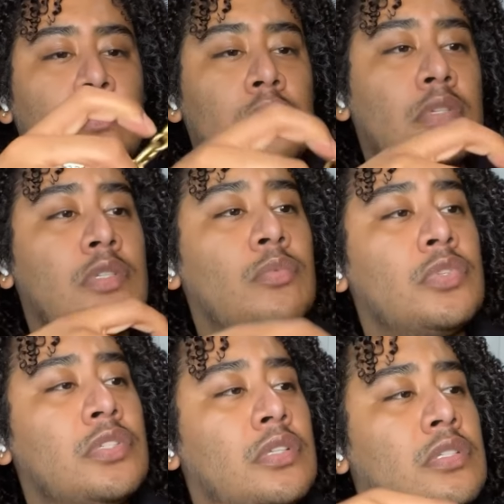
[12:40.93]
Is this more
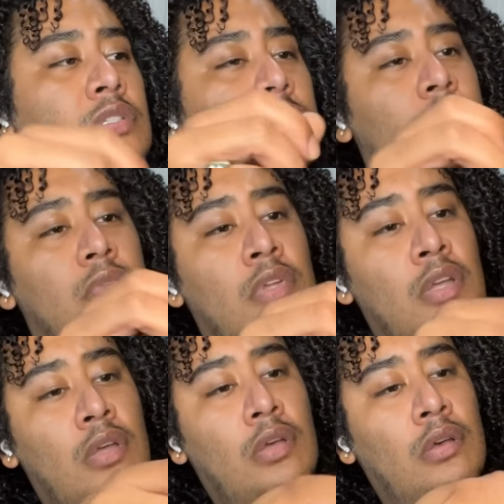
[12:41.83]
sensible?
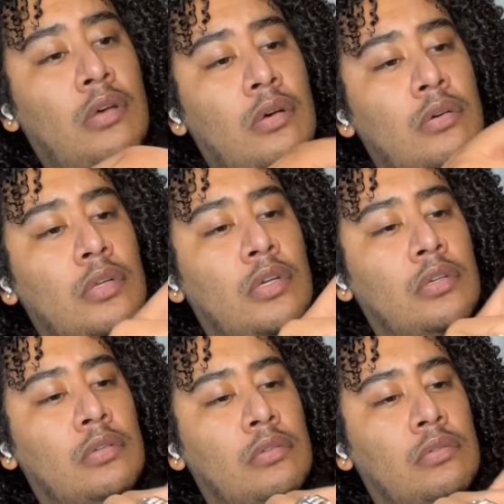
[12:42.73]
Hold on.
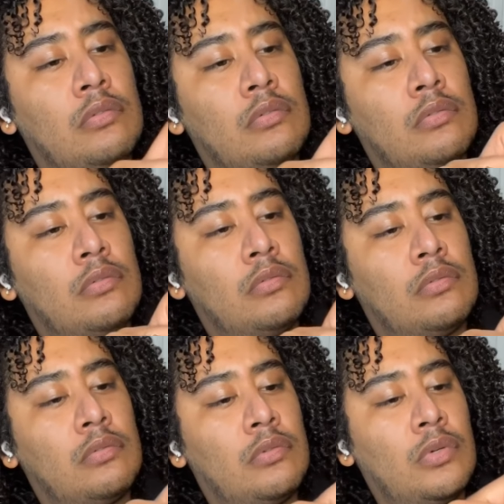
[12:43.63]

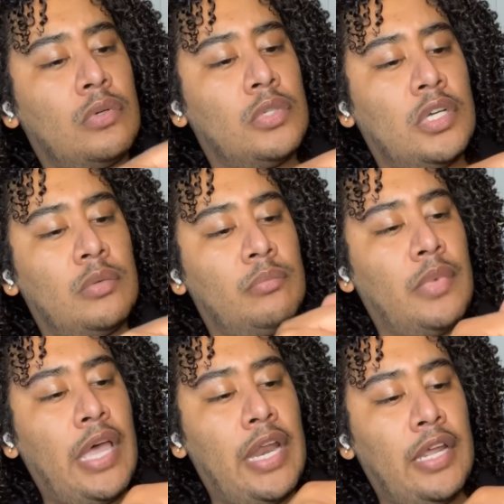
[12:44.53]
Hold up.
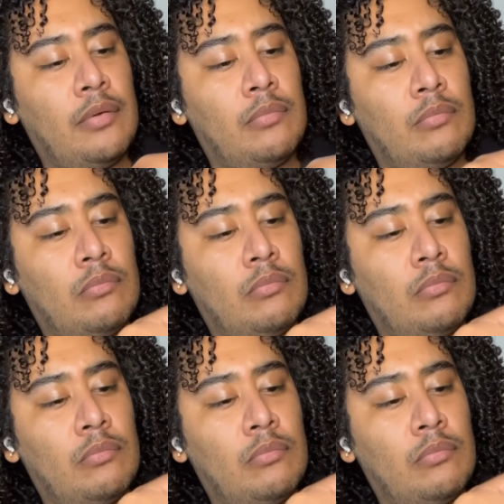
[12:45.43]
Edit.